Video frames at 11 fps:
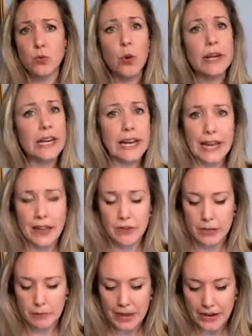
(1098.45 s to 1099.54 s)
What can I have an
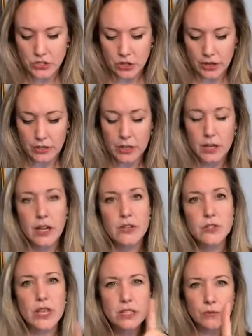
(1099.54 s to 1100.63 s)
impact on?
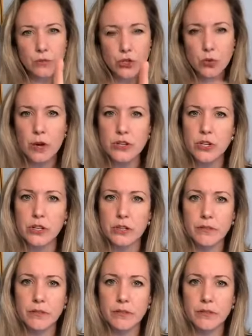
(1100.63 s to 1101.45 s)
So that's the first question.